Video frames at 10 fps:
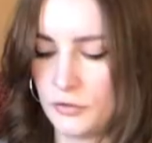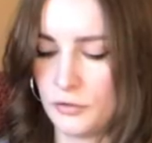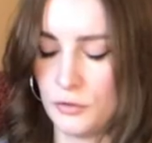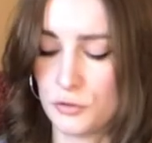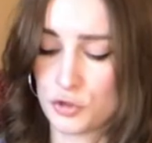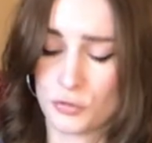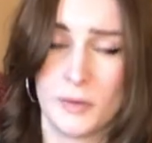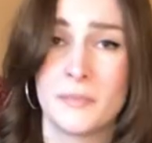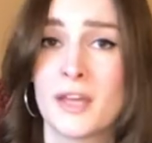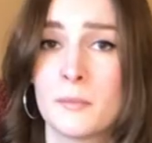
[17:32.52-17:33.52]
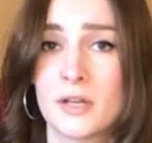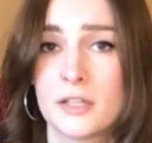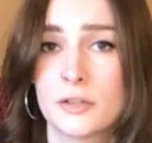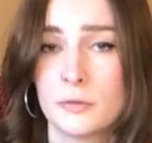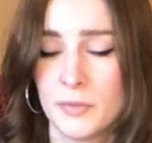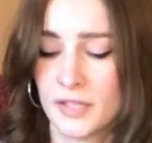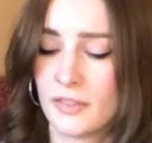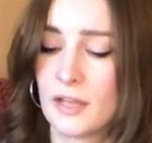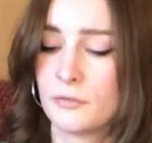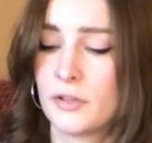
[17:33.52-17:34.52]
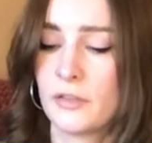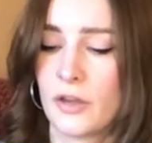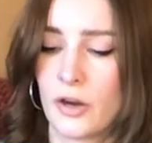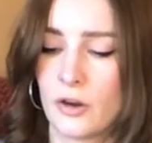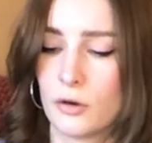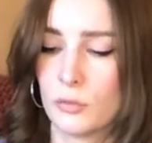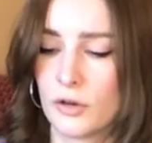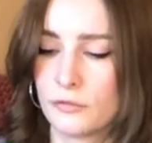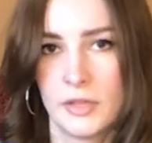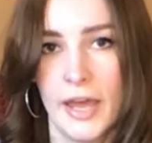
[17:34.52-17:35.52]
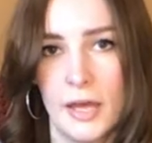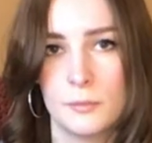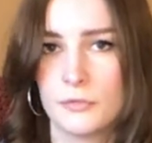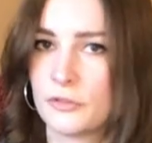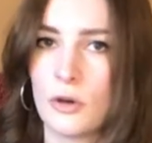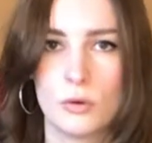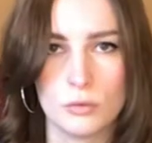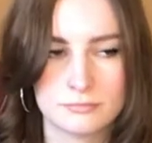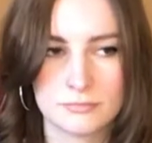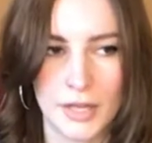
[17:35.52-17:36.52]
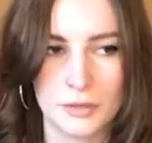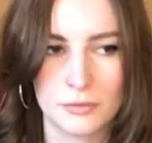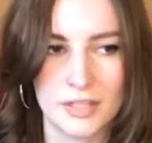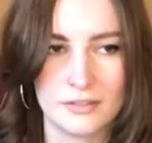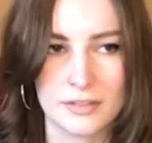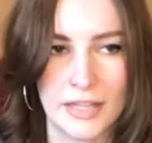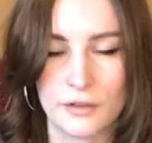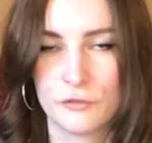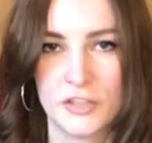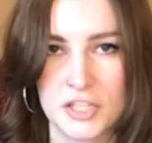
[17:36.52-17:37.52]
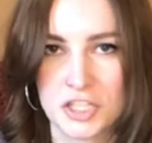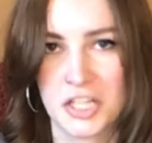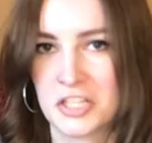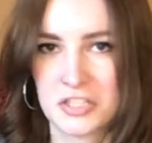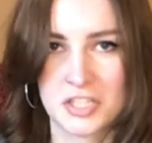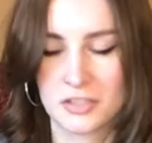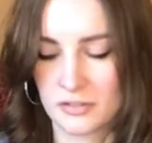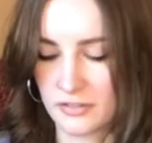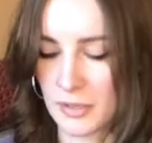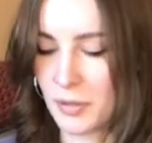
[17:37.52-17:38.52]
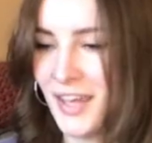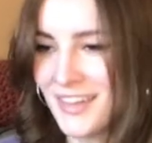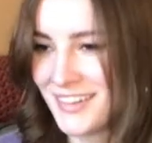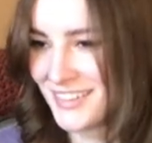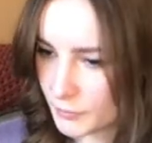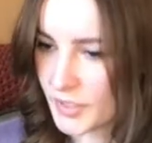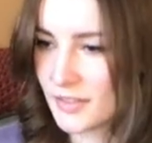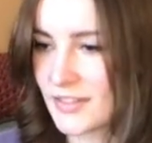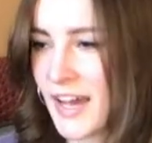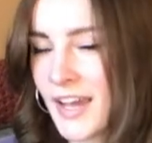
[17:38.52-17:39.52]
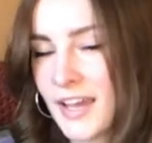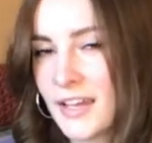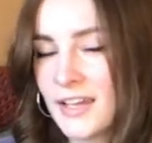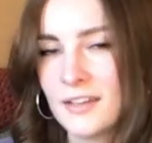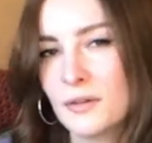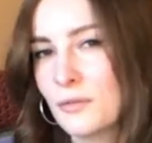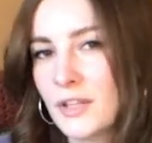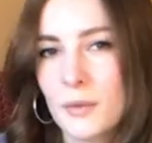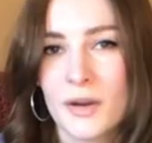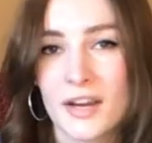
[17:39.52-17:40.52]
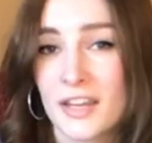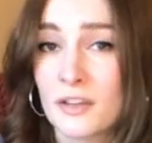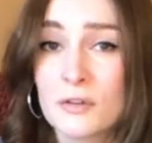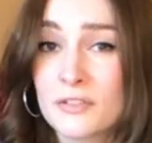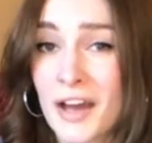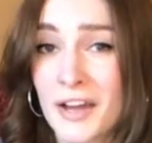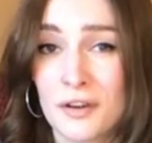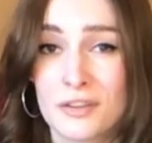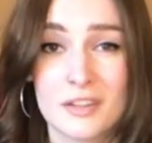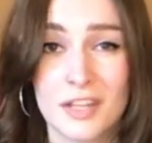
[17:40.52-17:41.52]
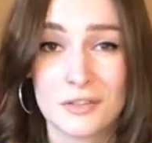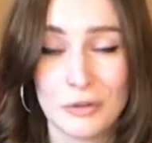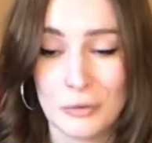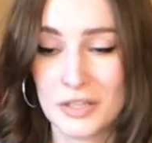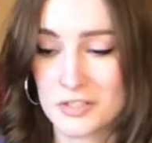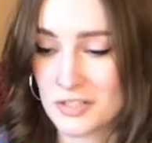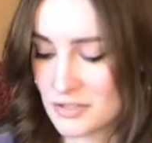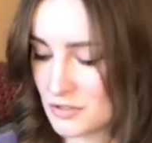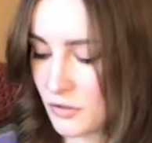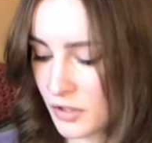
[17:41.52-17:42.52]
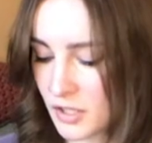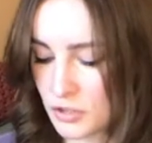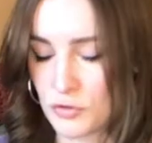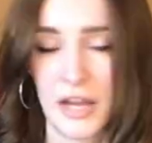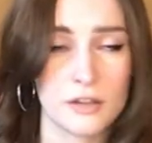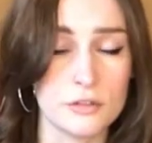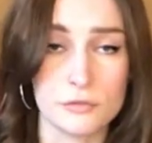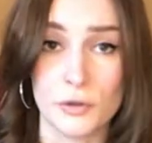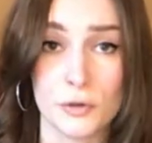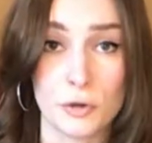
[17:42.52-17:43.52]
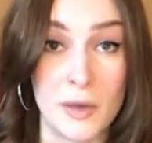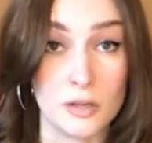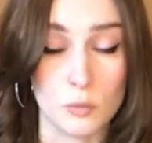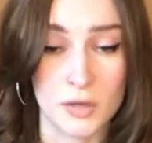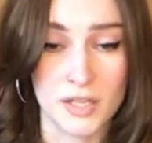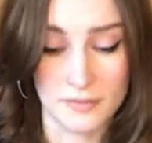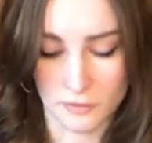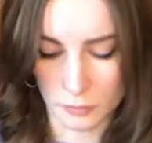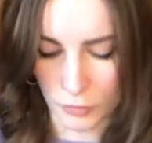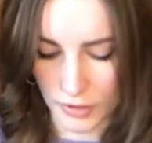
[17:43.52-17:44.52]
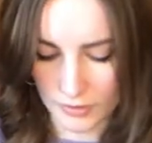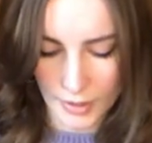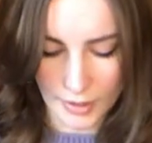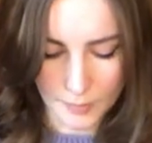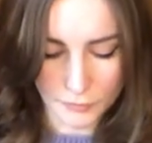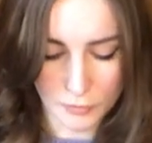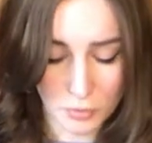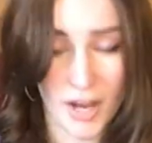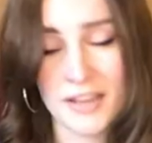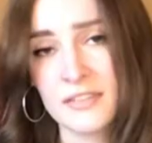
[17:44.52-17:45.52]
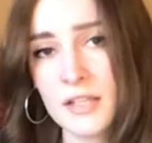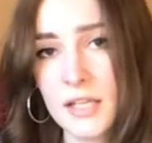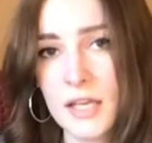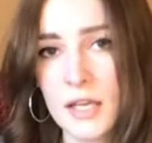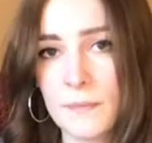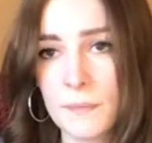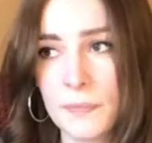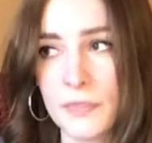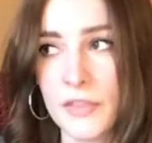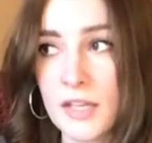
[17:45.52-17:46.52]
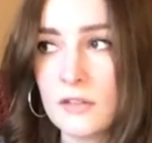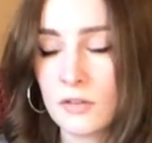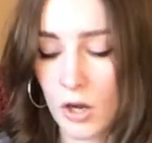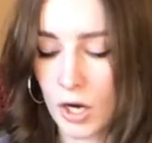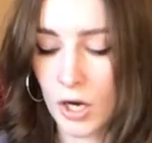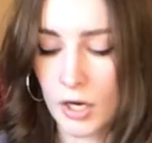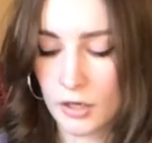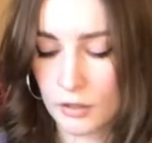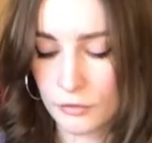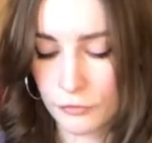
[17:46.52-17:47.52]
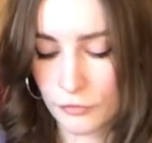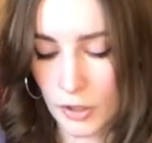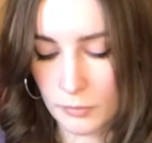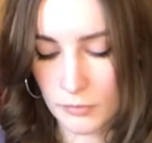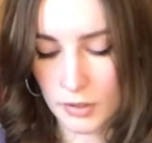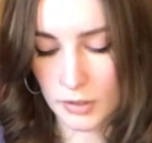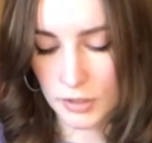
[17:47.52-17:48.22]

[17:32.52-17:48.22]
to trim them a little bit. Thankfully they're a rough hem, so I don't need to like finish it, I just need to snip it because I don't really wear heels higher than like 2 inches, so they're gonna drag on the floor no matter what at this point. Surprisingly, these are from